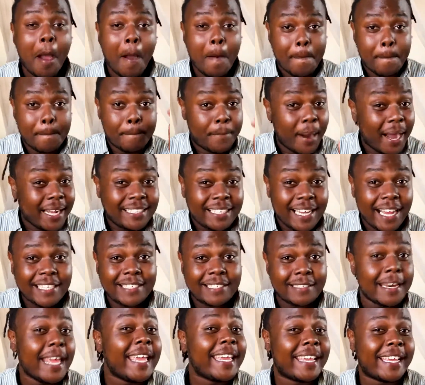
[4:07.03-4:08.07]
butt
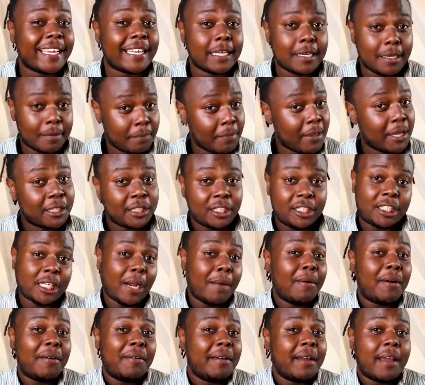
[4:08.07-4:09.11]
ass naked,
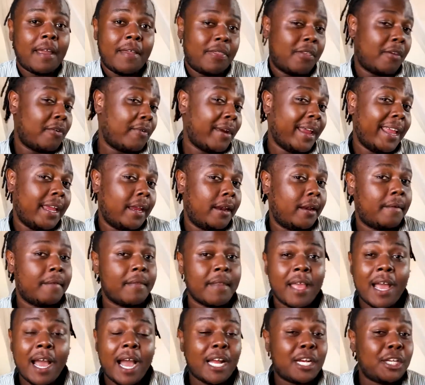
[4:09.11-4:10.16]
showering in the rain,
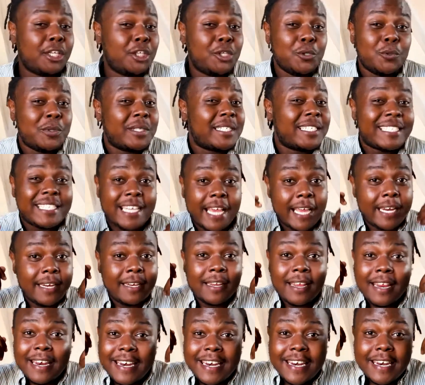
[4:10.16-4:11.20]
and you said
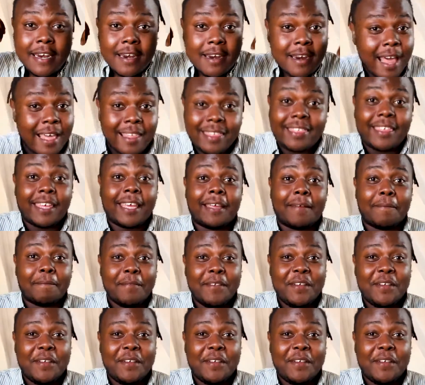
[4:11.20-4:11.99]
nothing.